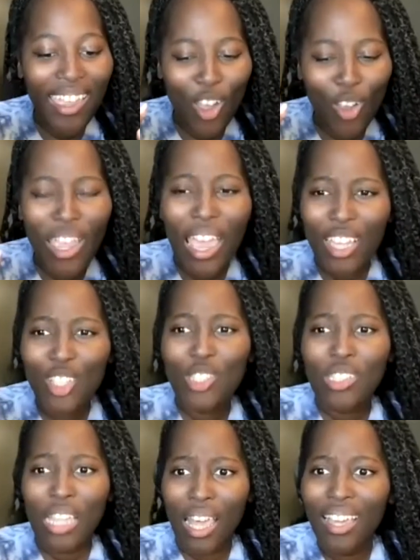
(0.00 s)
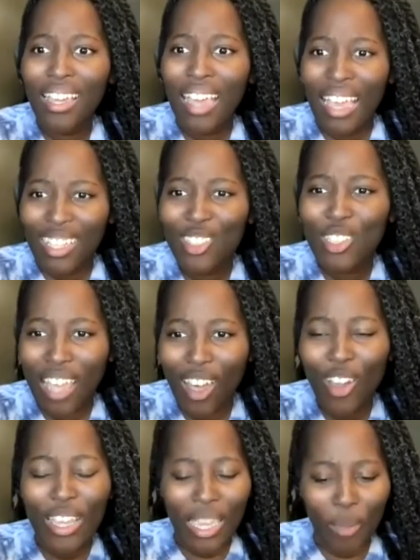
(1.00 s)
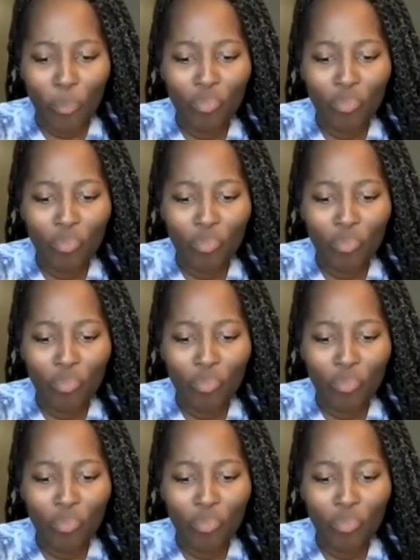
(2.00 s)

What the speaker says: I can do that. Okay.